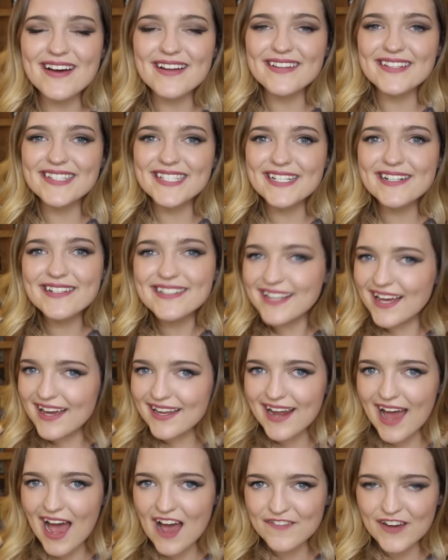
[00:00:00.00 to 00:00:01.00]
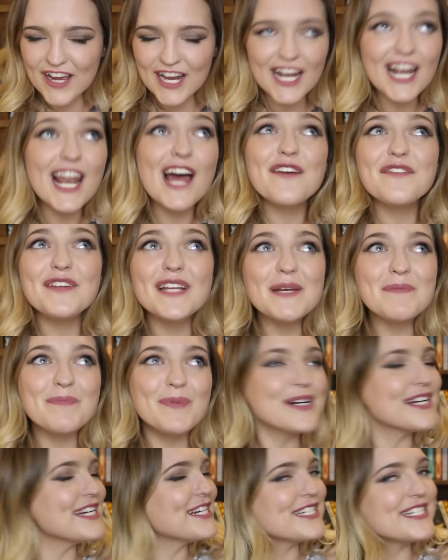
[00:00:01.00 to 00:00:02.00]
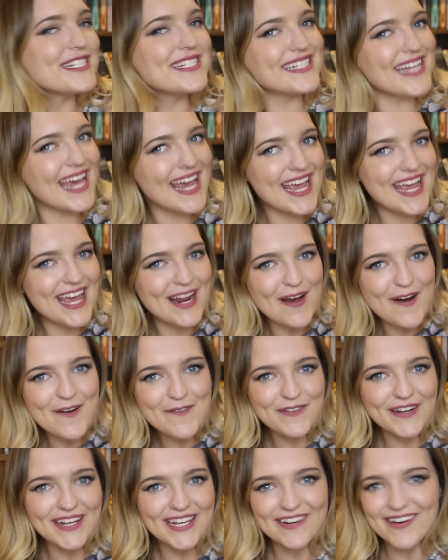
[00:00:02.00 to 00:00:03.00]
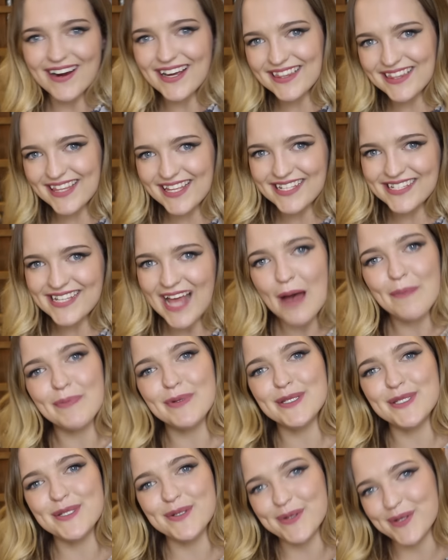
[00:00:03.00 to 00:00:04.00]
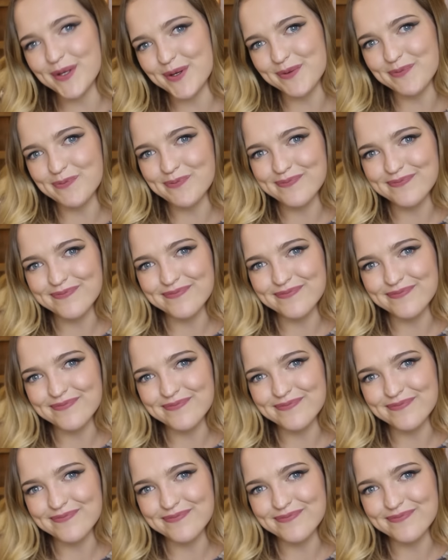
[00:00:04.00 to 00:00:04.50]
And until then, have a lovely bookish day, and hopefully great things happen to you.